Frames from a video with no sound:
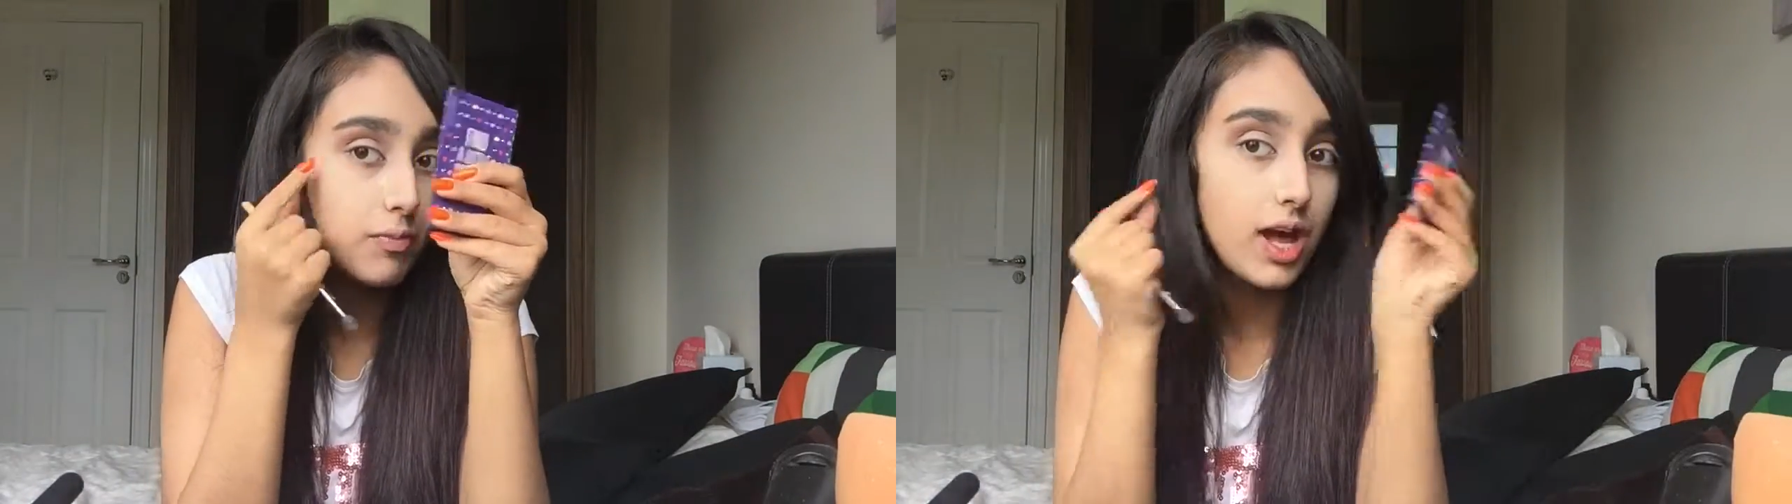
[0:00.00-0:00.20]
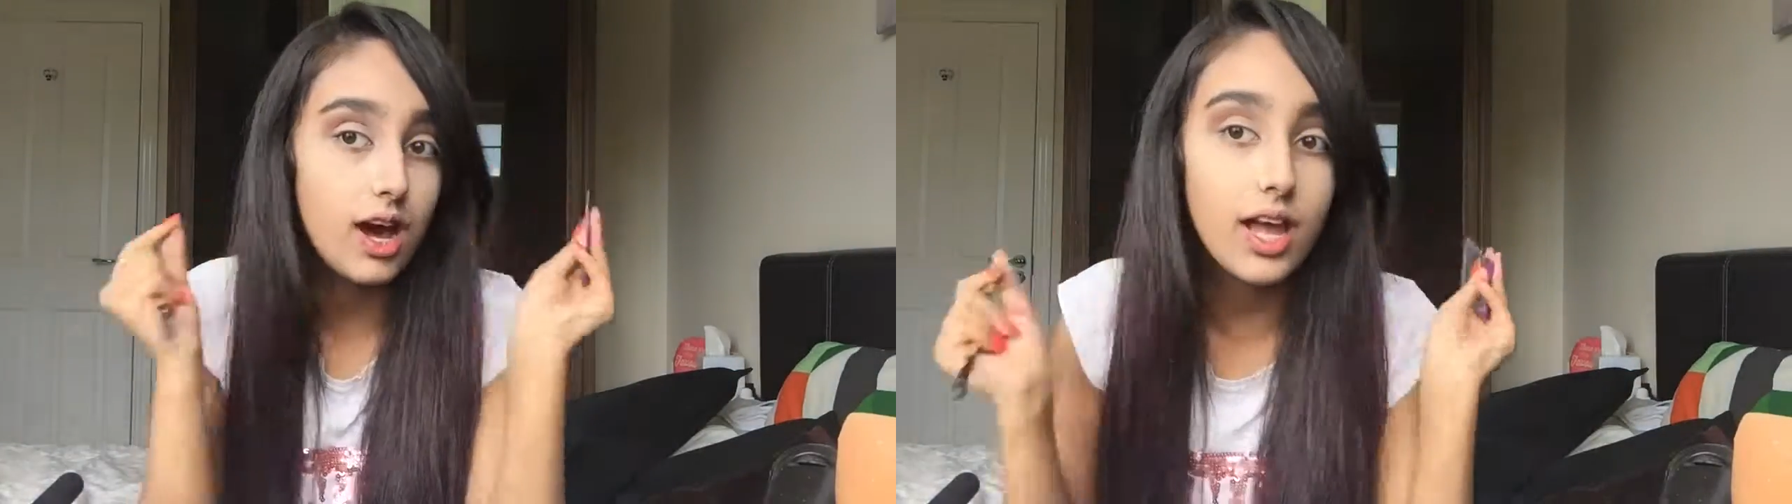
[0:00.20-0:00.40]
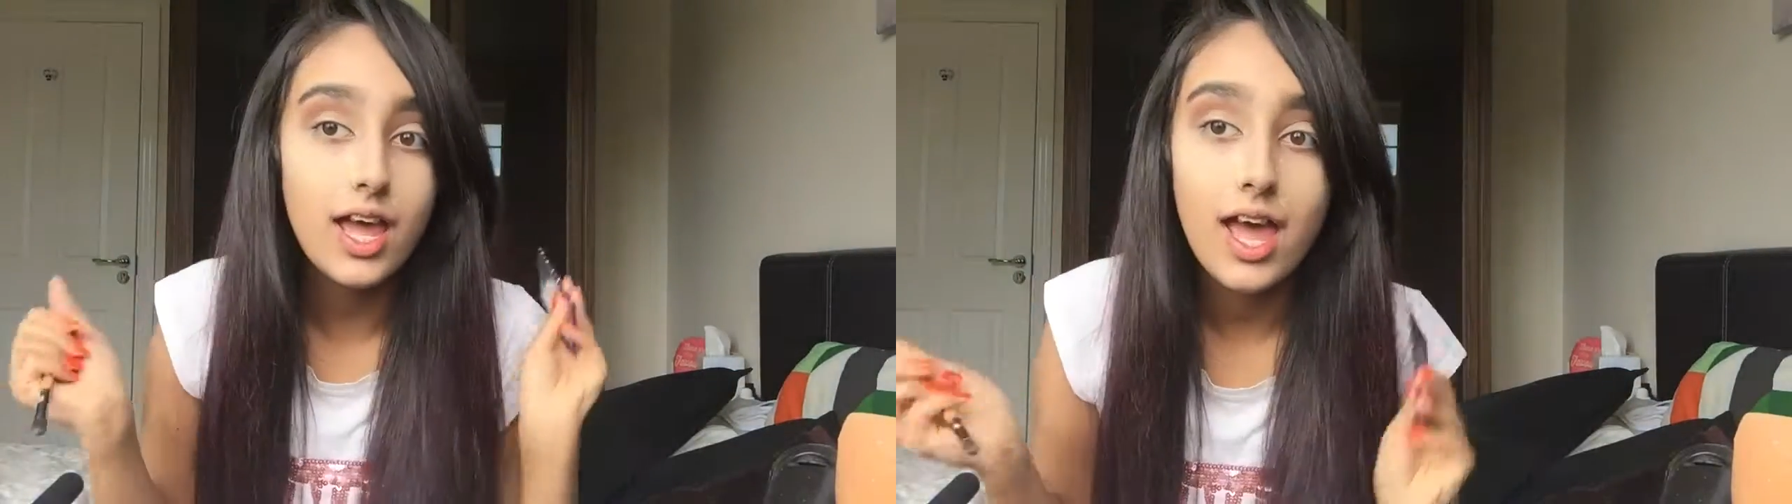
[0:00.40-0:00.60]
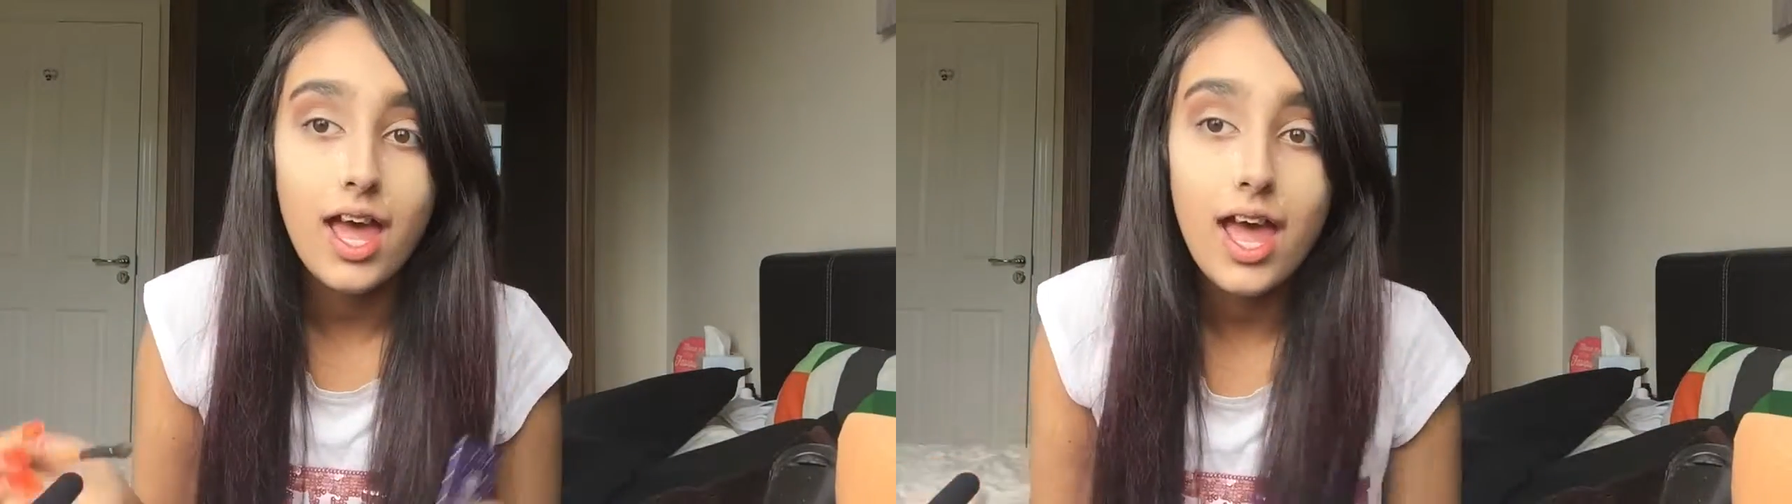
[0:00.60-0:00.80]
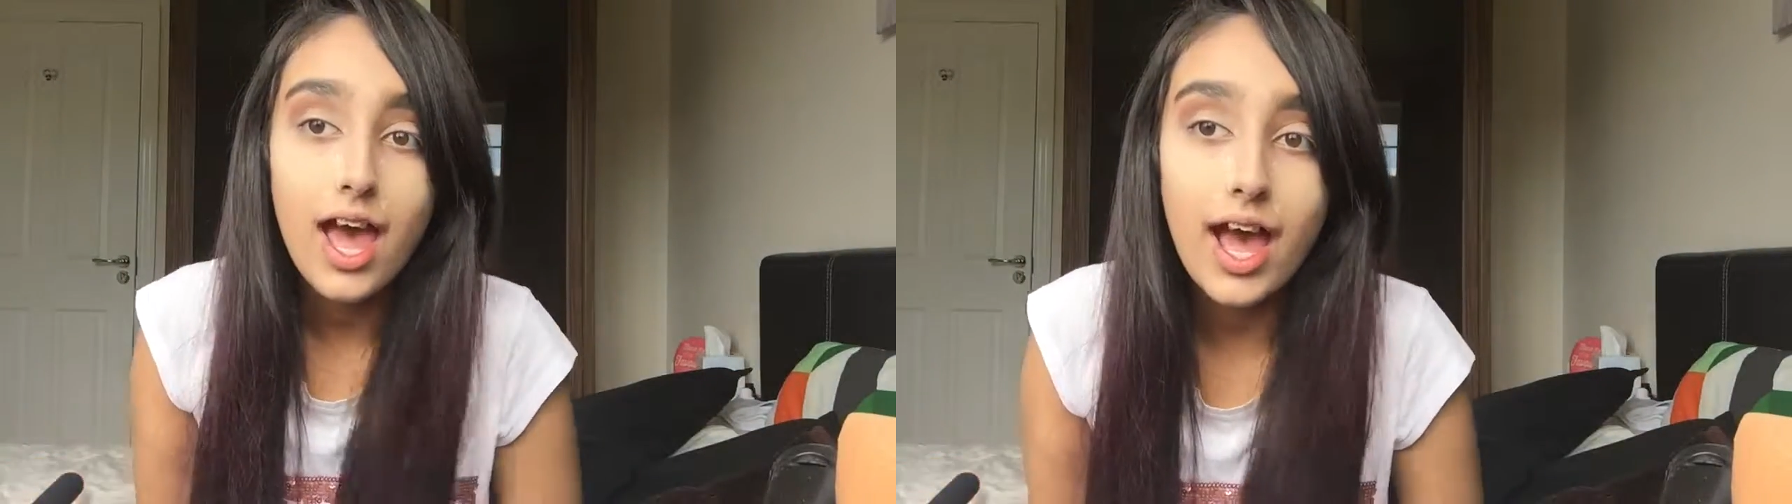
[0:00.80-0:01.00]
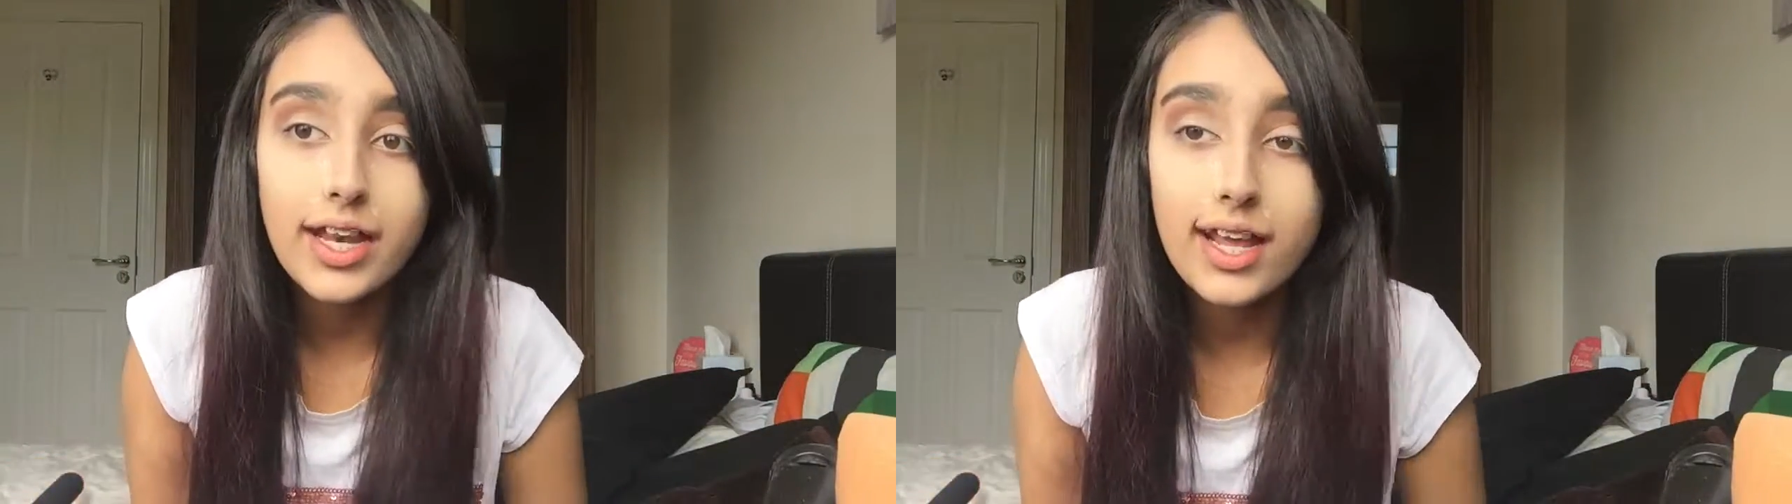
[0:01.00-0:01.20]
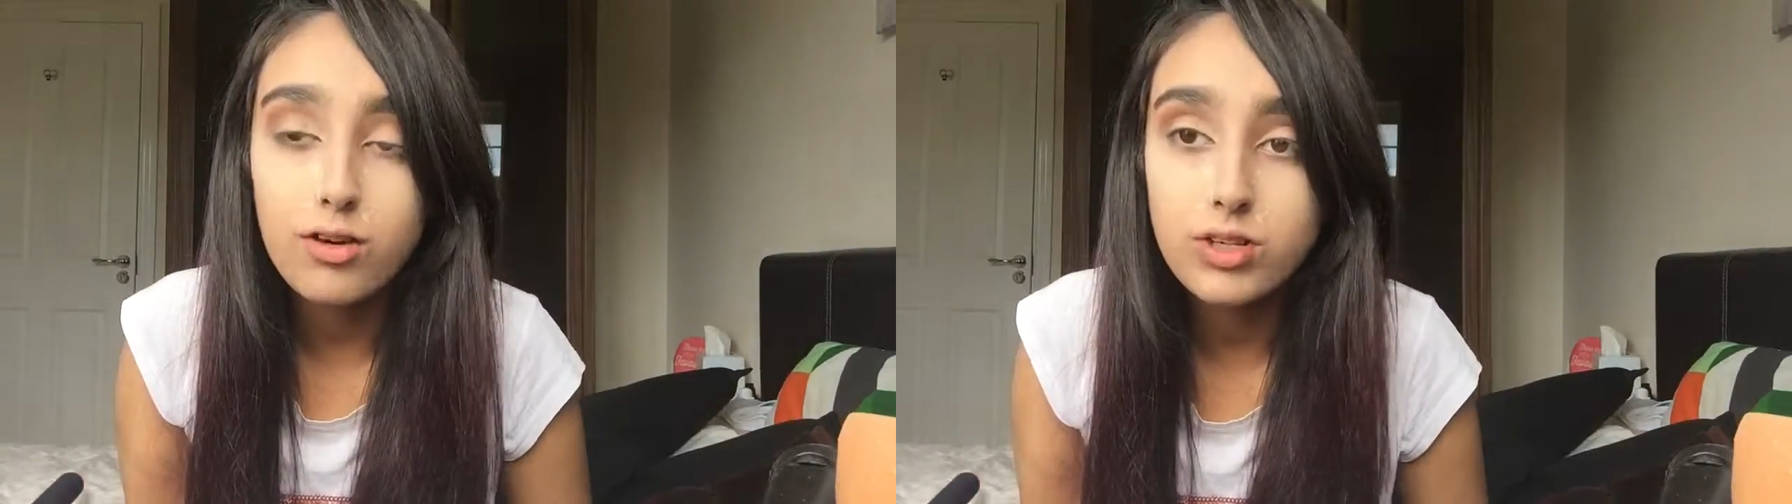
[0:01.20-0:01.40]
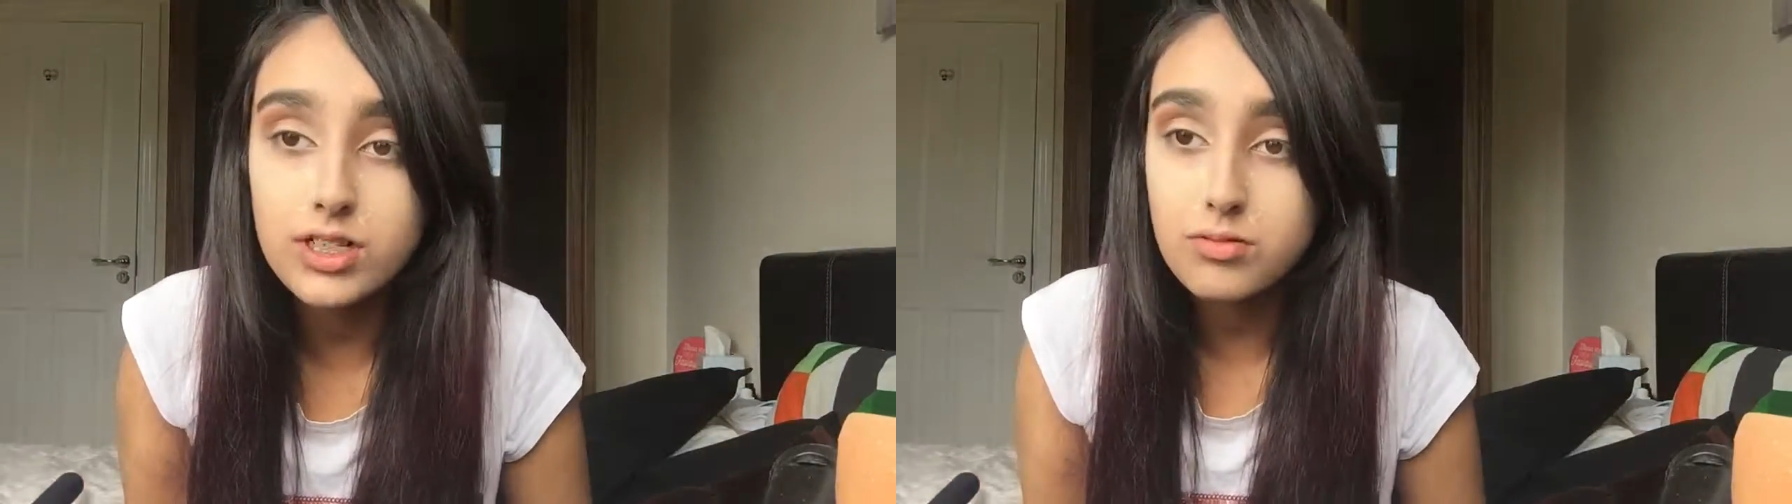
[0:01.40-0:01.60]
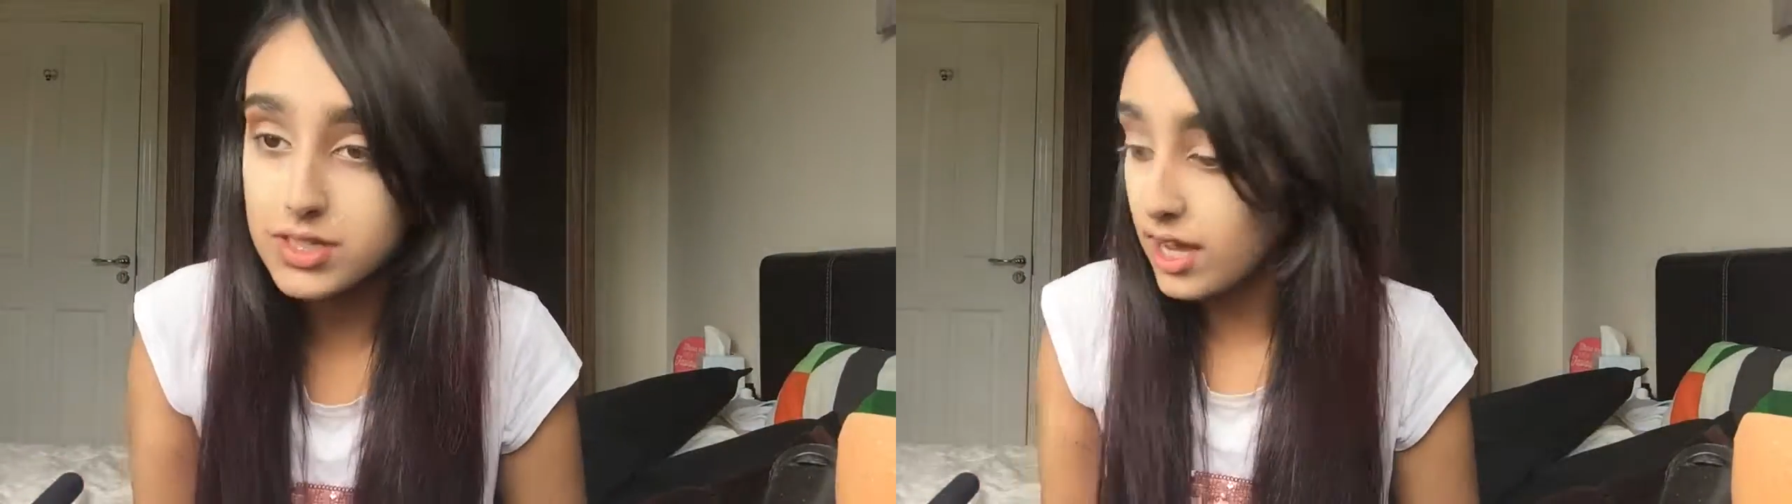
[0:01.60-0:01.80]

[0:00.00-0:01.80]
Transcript: my eye, and now we're done with